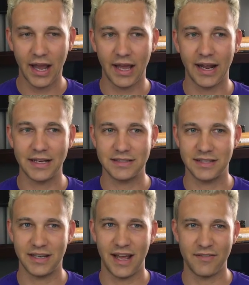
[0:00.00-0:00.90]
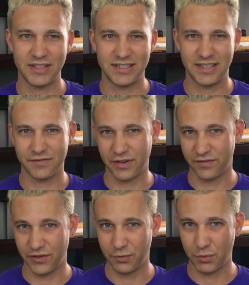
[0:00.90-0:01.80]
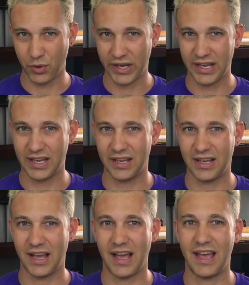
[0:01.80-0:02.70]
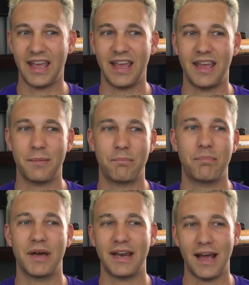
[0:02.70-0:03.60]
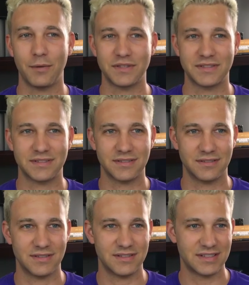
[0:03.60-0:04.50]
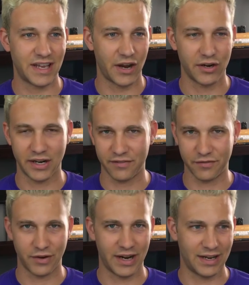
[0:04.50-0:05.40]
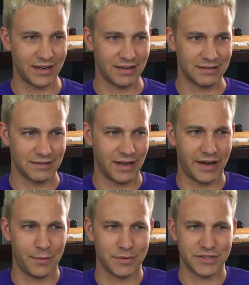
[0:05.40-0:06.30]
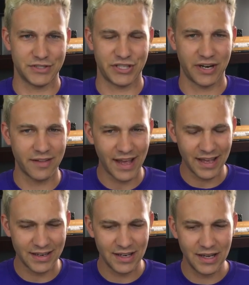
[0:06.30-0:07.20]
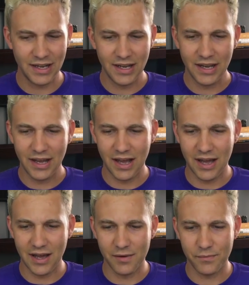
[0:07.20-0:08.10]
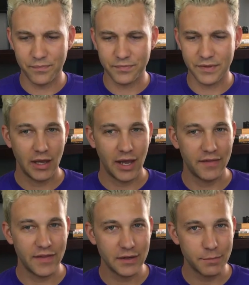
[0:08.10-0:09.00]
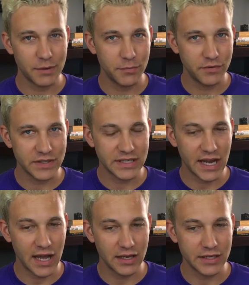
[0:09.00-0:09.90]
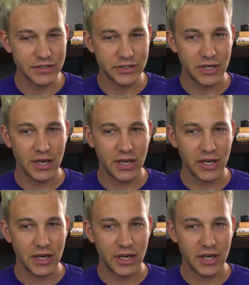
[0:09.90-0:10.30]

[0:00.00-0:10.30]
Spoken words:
and I did have a different viewpoint. But I was scared and afraid and unable to share that. And then upon moving to college,